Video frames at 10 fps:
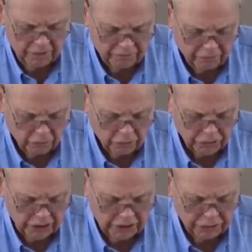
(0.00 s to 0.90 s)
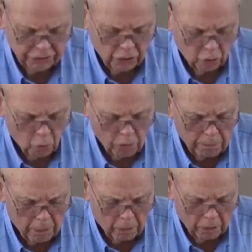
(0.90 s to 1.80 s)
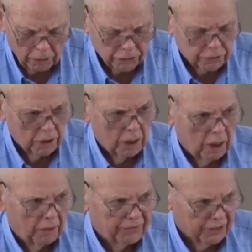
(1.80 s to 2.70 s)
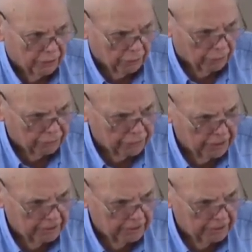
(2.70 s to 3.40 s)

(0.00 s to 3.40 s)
first into the lower parts of the earth?